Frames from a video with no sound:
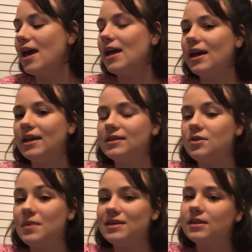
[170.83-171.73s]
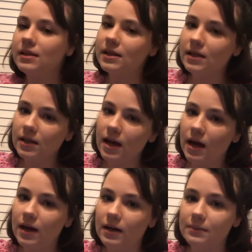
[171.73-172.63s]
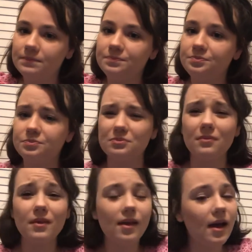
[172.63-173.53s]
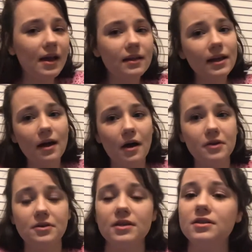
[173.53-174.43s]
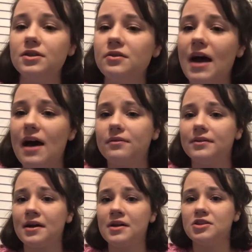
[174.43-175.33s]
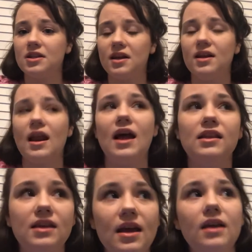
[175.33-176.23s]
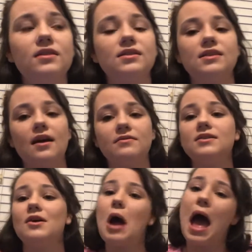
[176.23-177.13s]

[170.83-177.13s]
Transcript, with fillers: And so basically, um, I had like 102 average and then a 98 and stuff, so